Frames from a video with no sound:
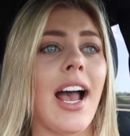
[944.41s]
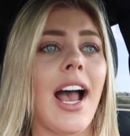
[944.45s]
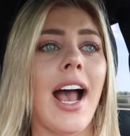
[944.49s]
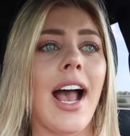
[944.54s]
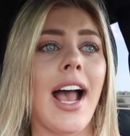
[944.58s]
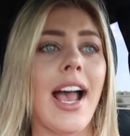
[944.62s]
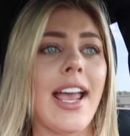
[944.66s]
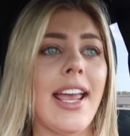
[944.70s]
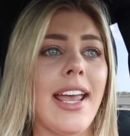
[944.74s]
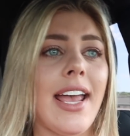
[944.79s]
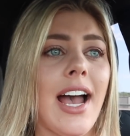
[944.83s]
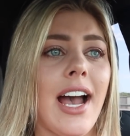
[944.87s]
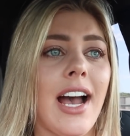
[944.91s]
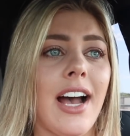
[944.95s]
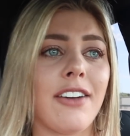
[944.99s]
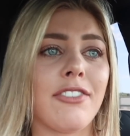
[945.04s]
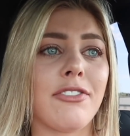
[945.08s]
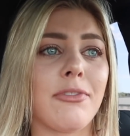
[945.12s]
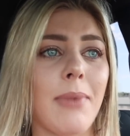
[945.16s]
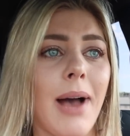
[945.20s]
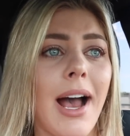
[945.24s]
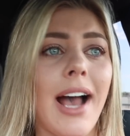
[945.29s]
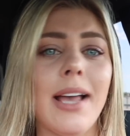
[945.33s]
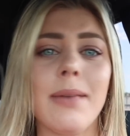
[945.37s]
I
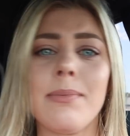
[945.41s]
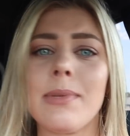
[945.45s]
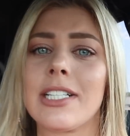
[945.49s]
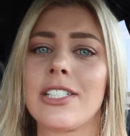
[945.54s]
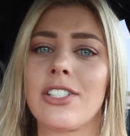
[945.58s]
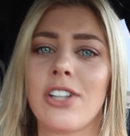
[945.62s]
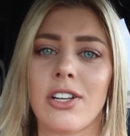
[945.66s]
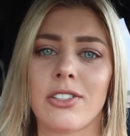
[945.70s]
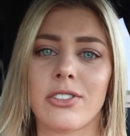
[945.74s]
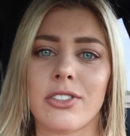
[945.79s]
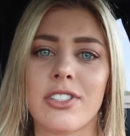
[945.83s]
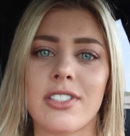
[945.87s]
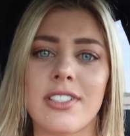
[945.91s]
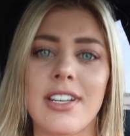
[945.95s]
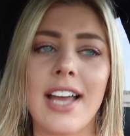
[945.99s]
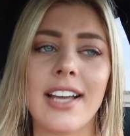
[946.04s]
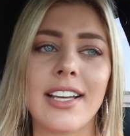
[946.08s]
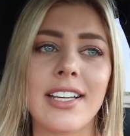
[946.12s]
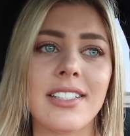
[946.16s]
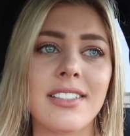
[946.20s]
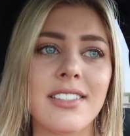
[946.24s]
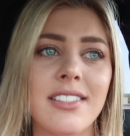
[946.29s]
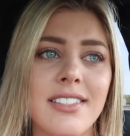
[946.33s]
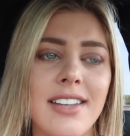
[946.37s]
have my McDonald's
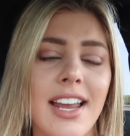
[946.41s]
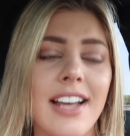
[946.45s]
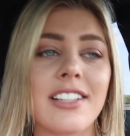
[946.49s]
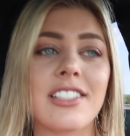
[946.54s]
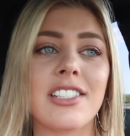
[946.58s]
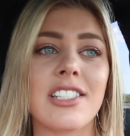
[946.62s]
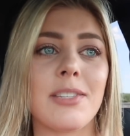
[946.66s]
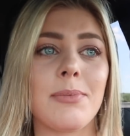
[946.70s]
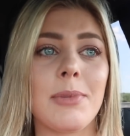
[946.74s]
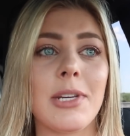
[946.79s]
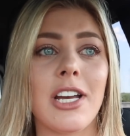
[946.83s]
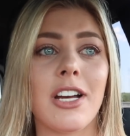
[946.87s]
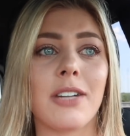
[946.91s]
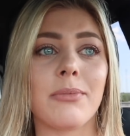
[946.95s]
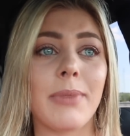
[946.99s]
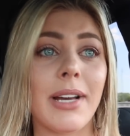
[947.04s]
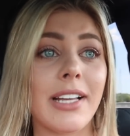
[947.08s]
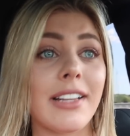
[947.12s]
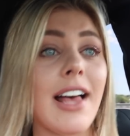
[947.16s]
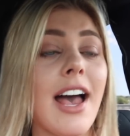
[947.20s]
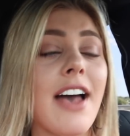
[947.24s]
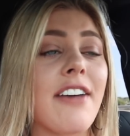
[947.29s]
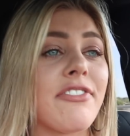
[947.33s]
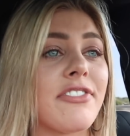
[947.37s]
nuggets next to me on
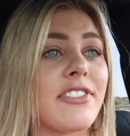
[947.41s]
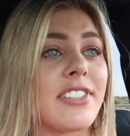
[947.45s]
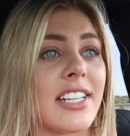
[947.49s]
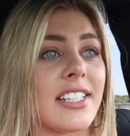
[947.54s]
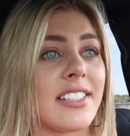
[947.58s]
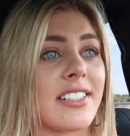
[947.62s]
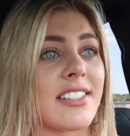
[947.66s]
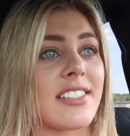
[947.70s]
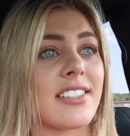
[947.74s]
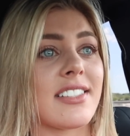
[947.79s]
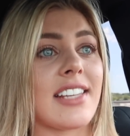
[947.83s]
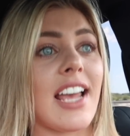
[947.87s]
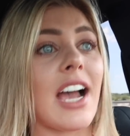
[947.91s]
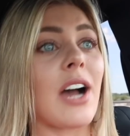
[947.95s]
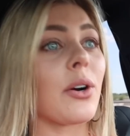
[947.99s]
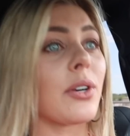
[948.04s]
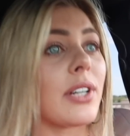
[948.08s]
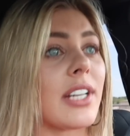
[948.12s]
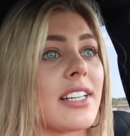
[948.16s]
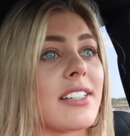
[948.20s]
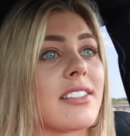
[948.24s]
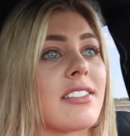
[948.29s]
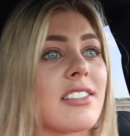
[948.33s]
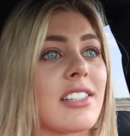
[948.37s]
my left, and
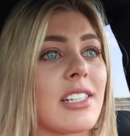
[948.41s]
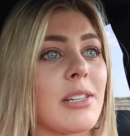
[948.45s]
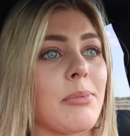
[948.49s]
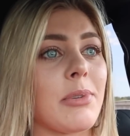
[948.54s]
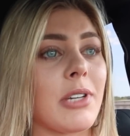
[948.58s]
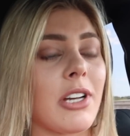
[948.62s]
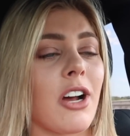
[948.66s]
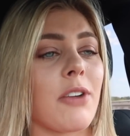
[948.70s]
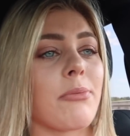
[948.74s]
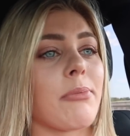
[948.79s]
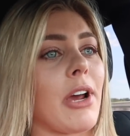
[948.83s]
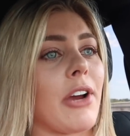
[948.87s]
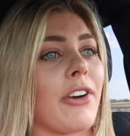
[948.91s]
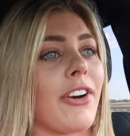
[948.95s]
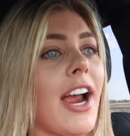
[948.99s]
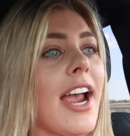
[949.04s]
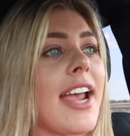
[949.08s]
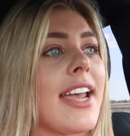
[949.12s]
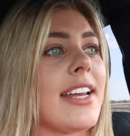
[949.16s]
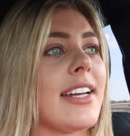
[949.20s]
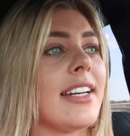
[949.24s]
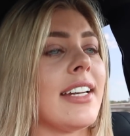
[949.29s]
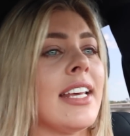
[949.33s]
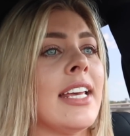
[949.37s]
Scout is sleeping on my
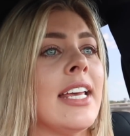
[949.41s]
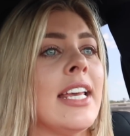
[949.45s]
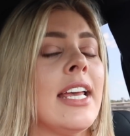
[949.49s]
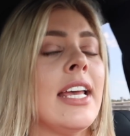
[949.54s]
right.